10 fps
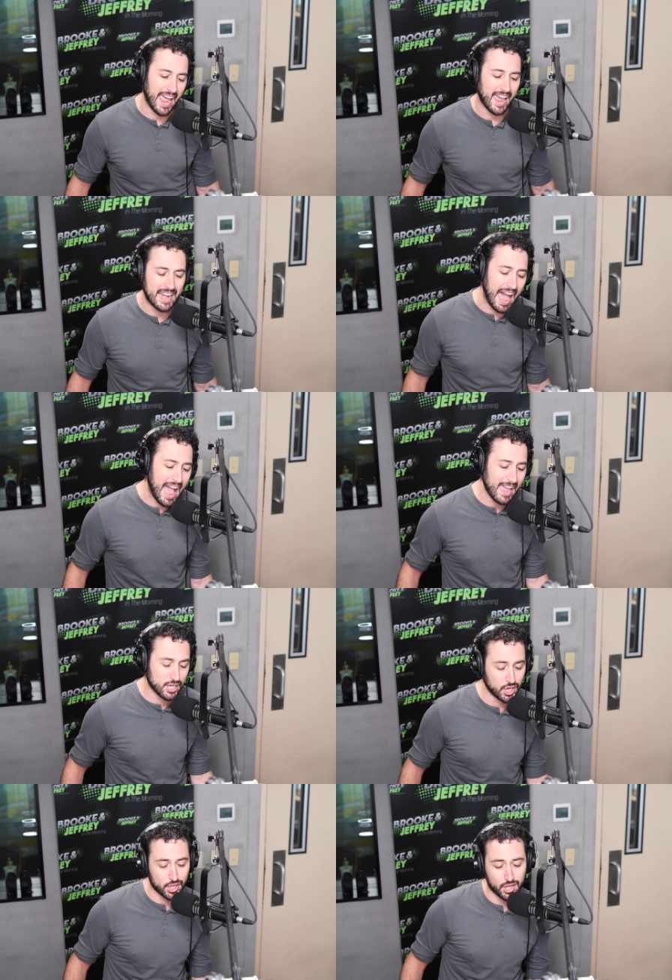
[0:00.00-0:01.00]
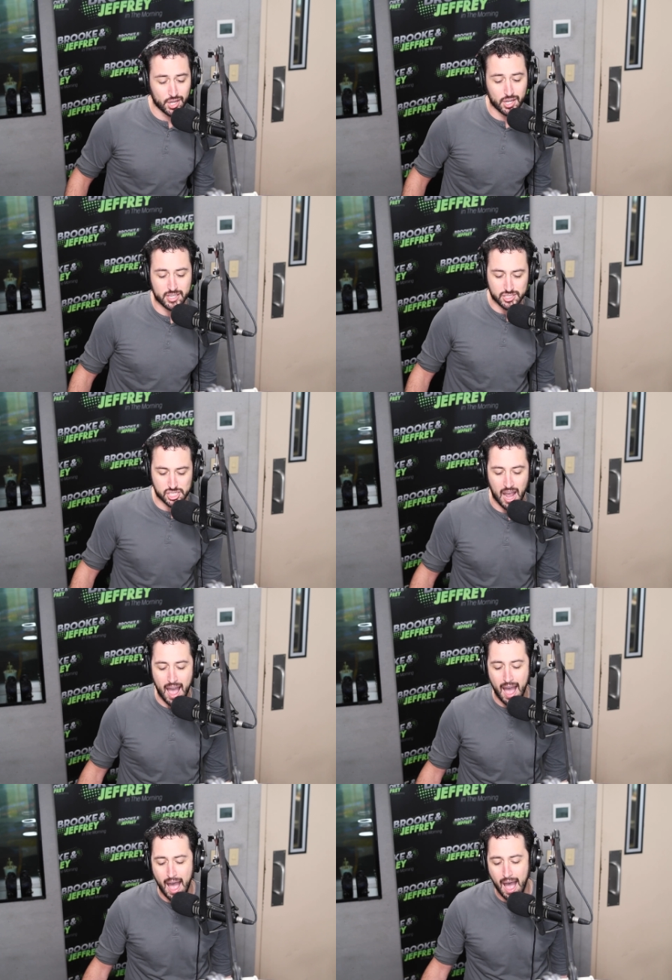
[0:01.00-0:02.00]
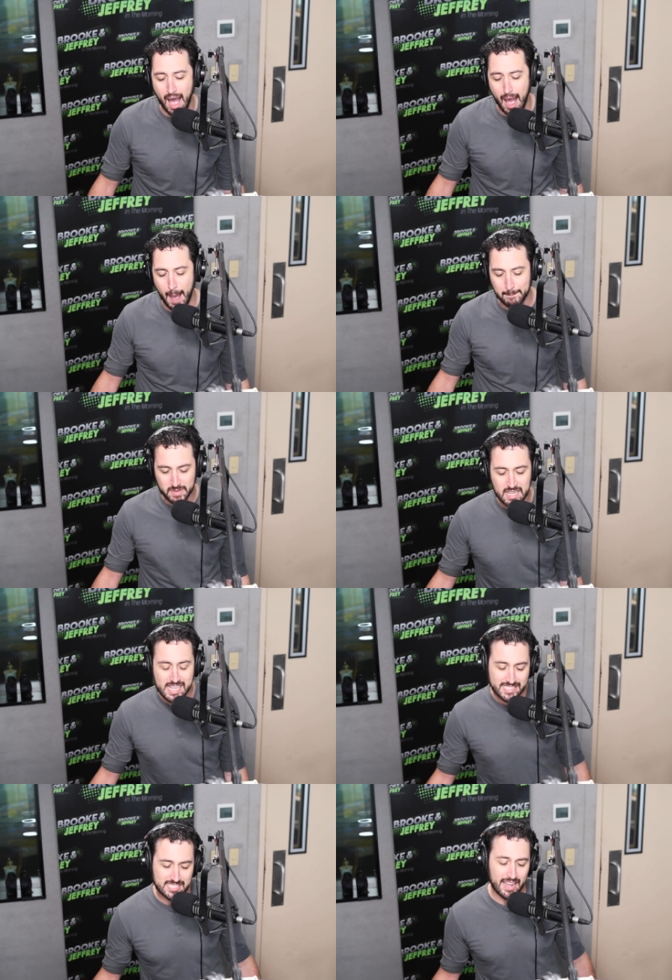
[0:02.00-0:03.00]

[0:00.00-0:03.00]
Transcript: and I could shop